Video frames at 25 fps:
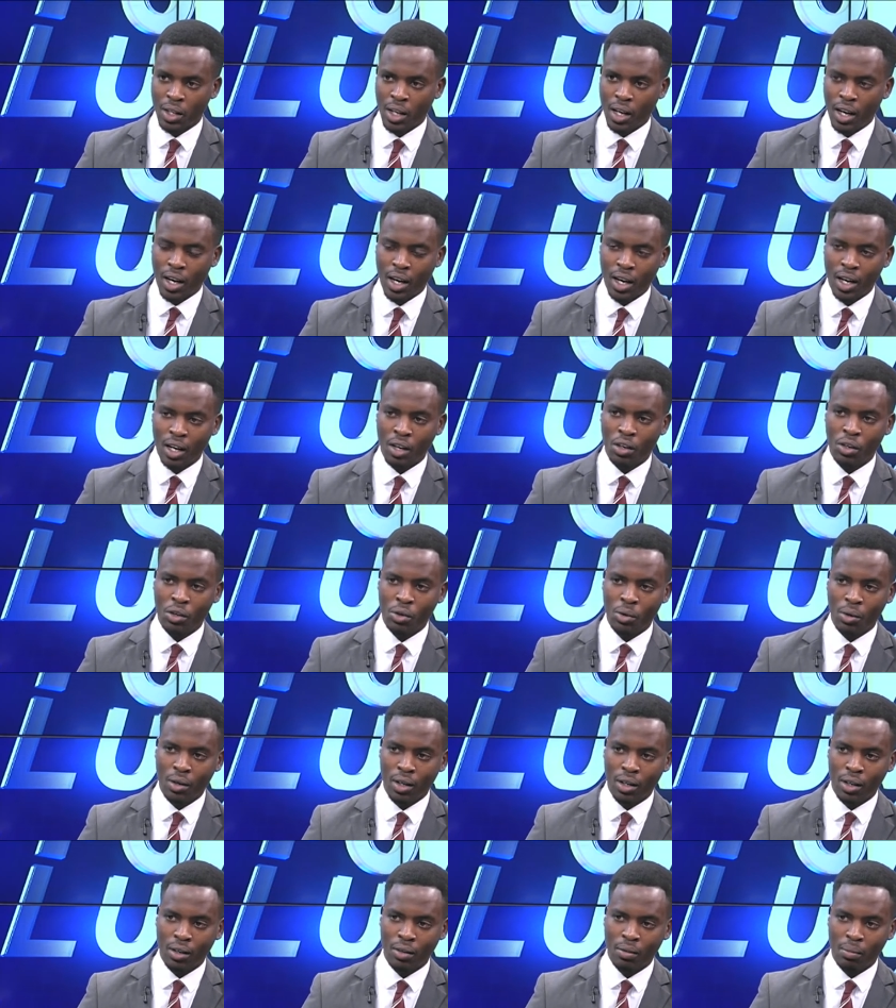how
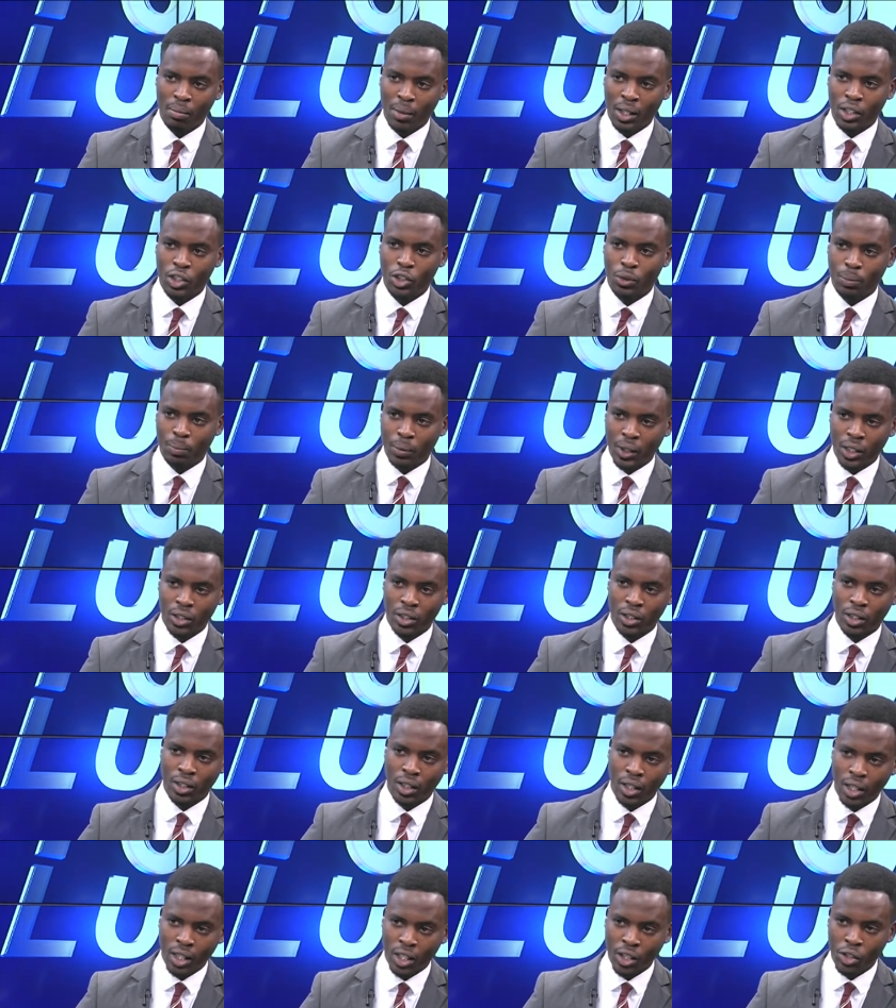much pressure
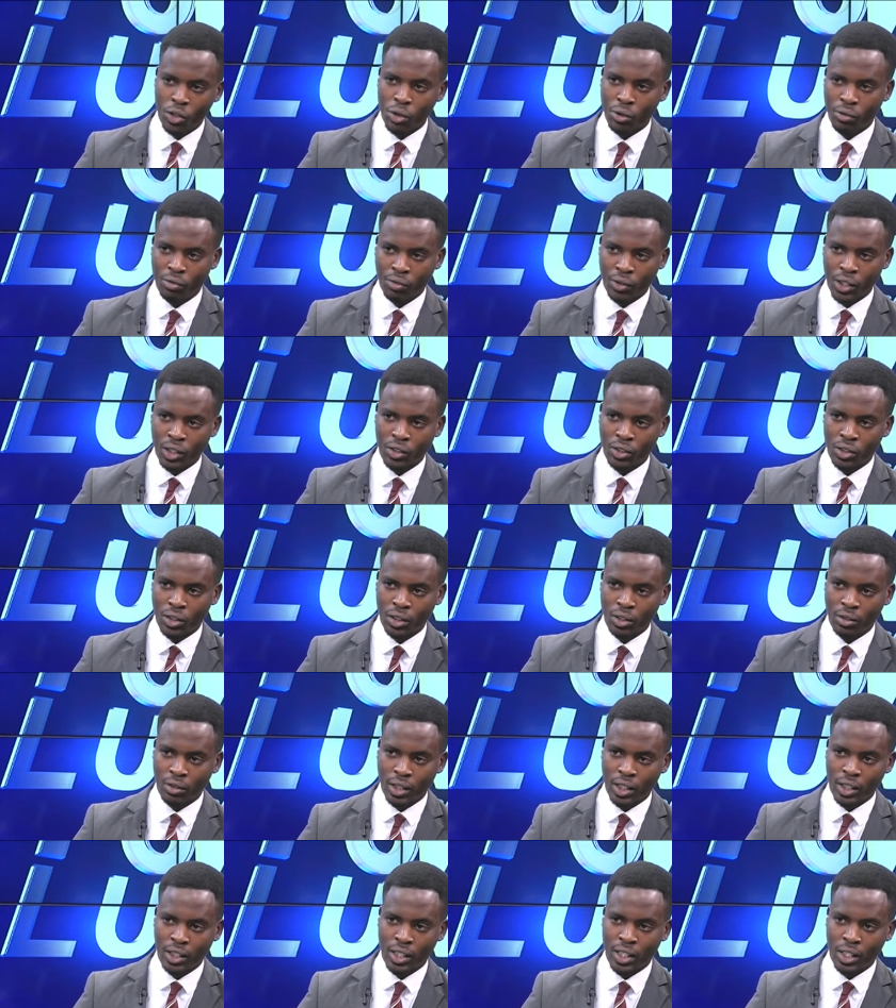are you facing
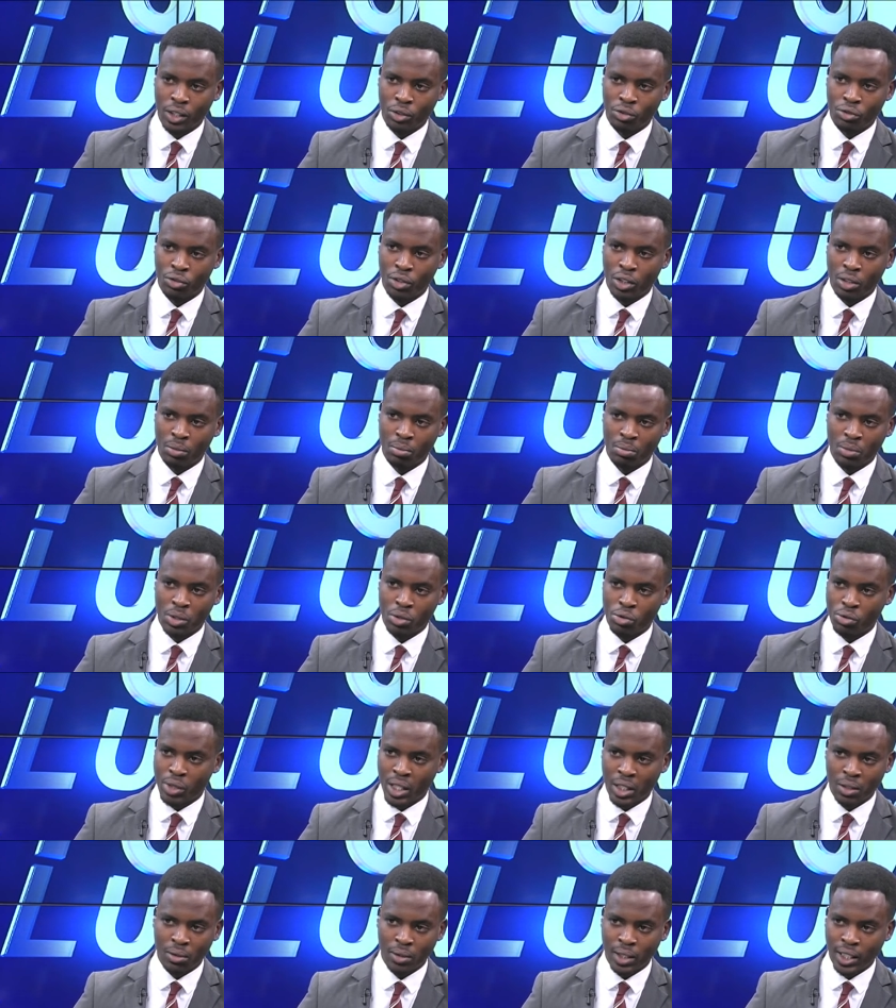right now from
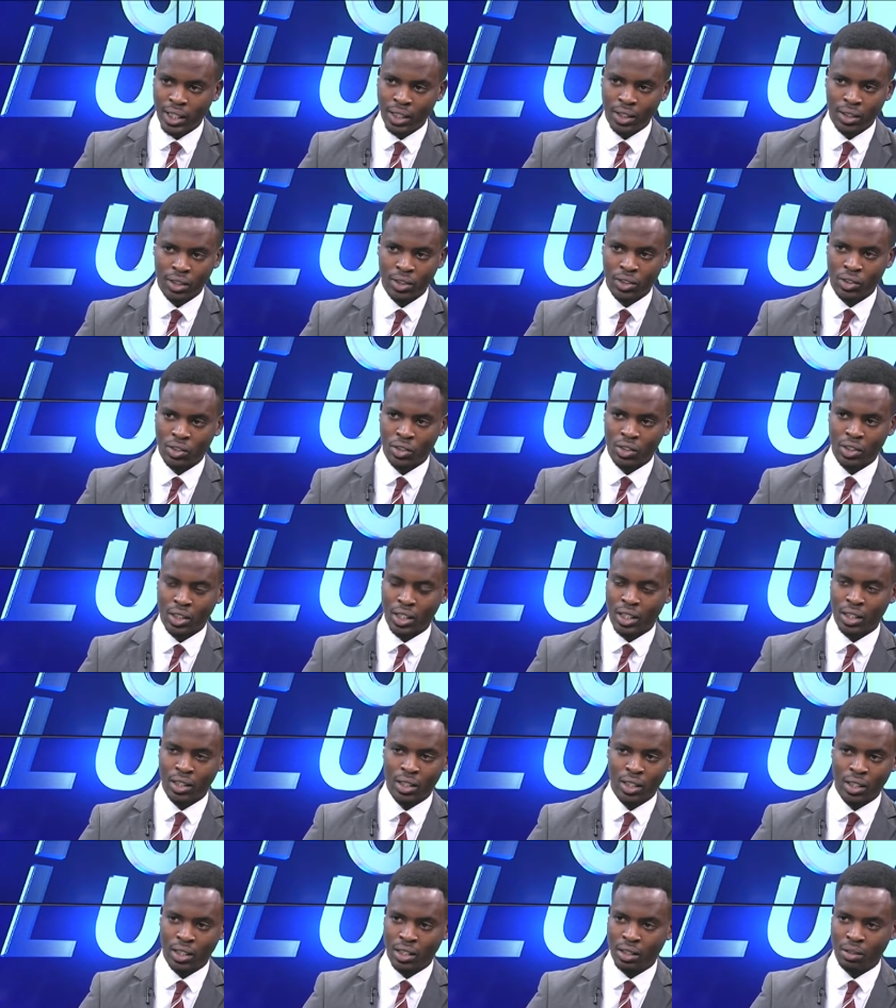regulators
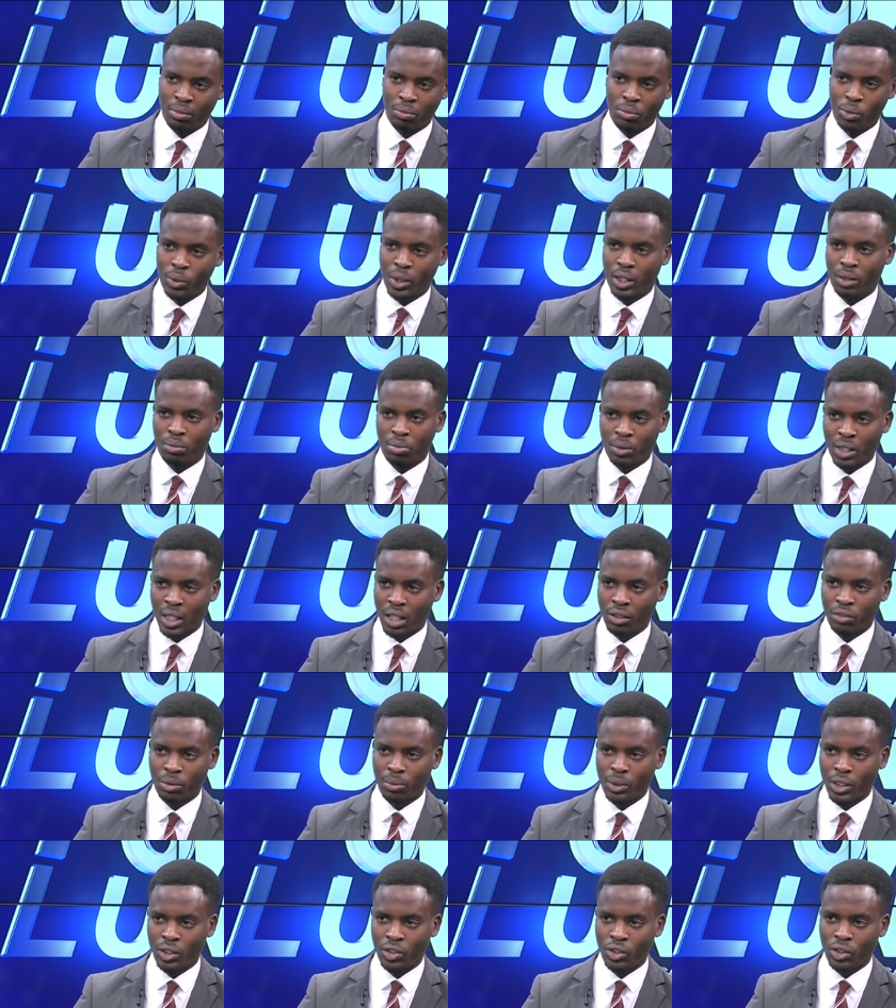and, uh, well,
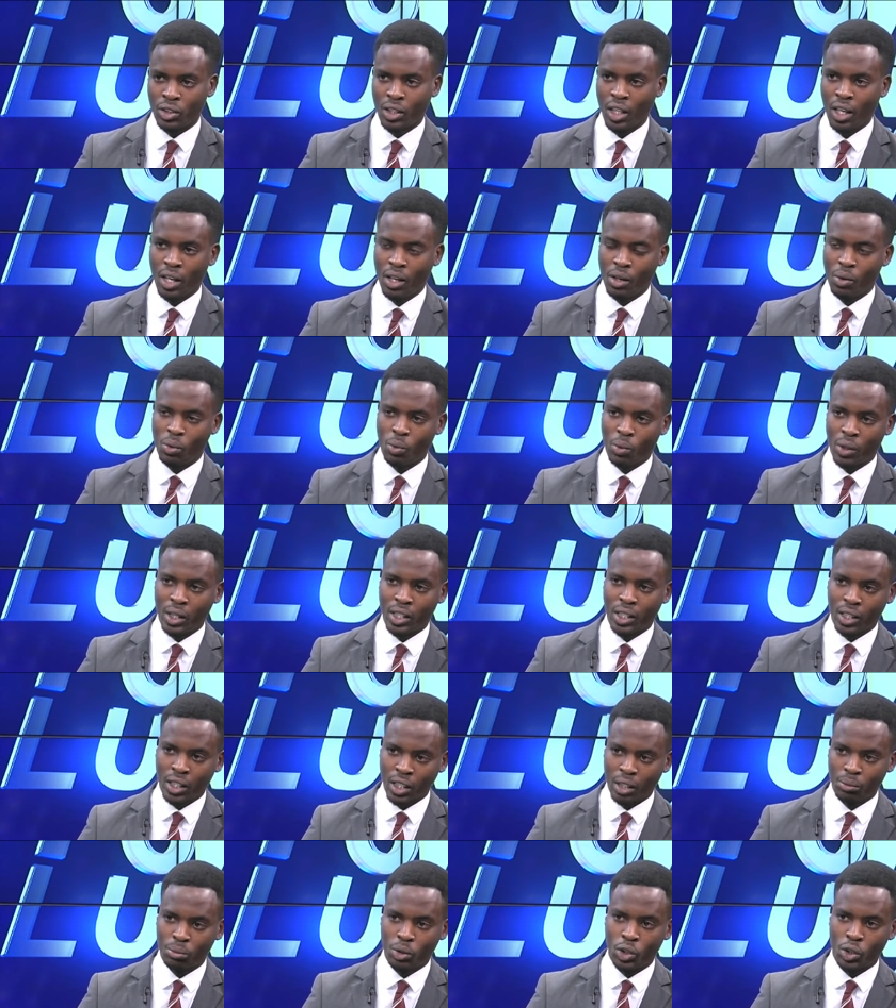governments when it
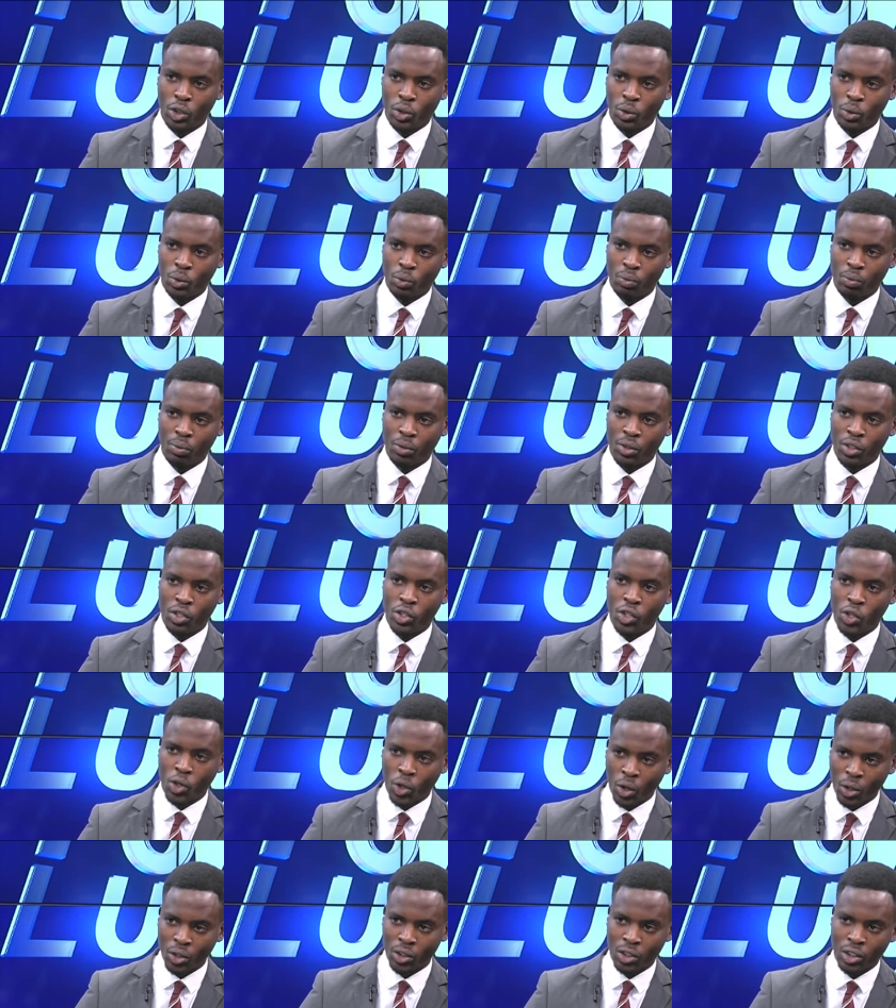comes to
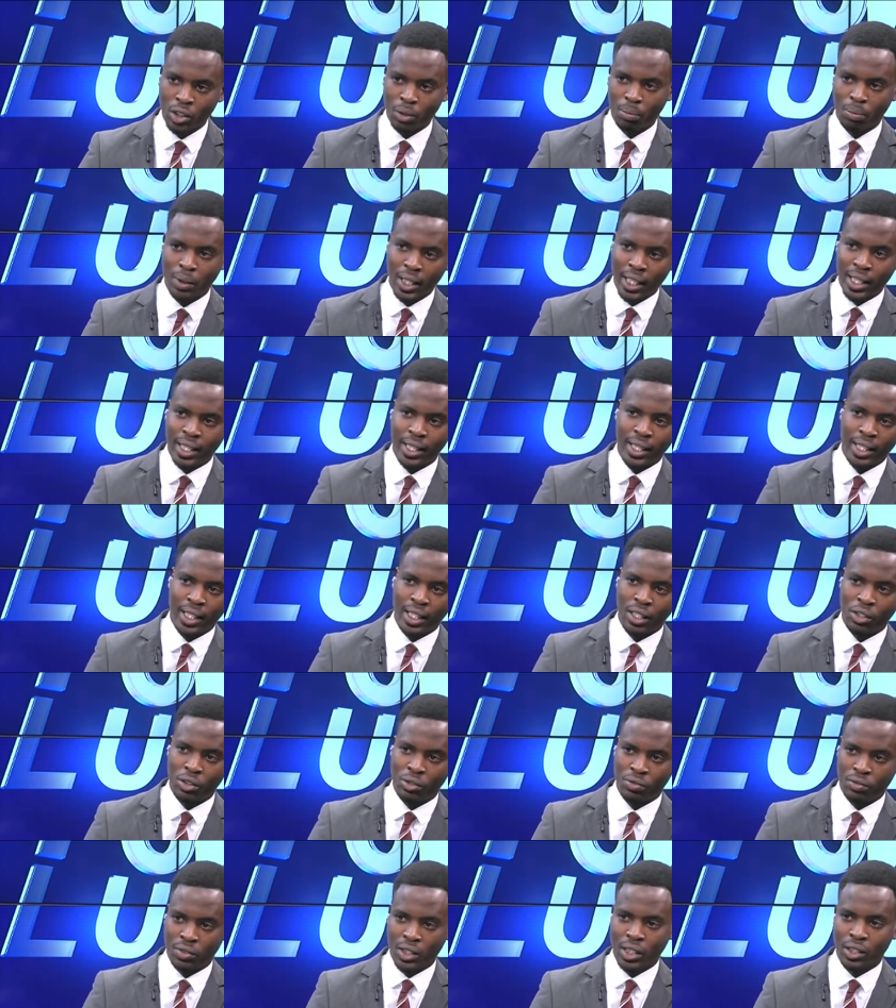your supply end
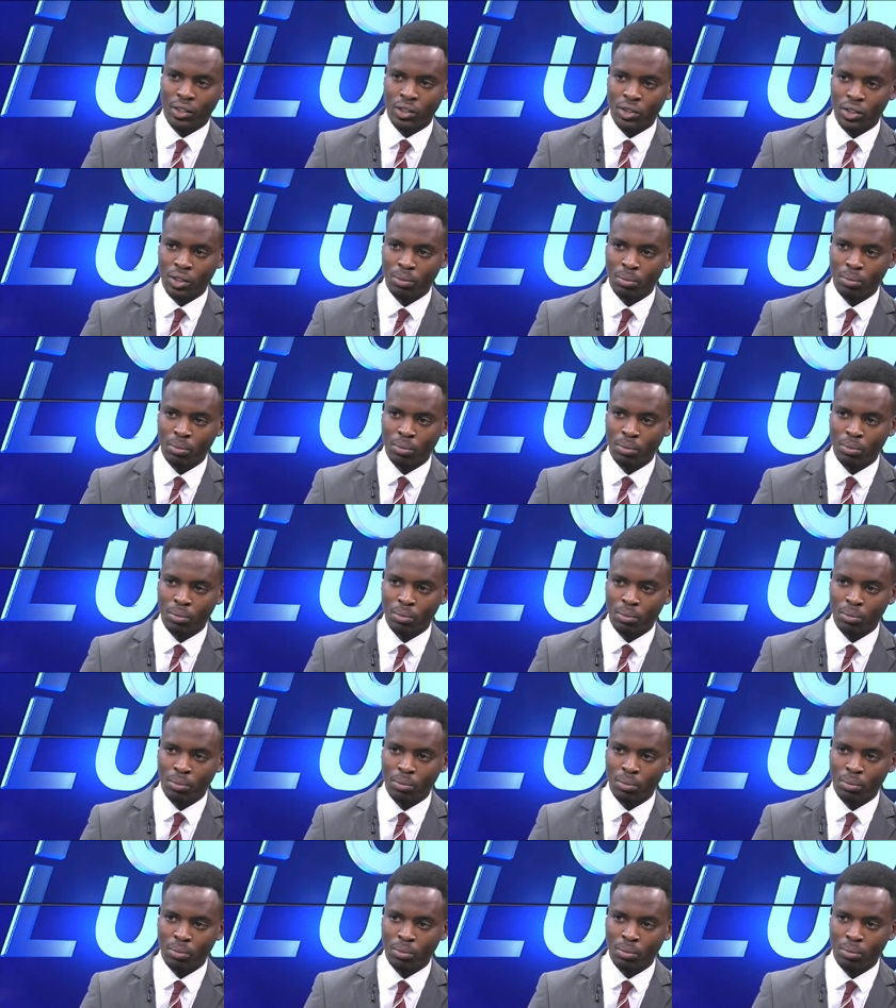of things?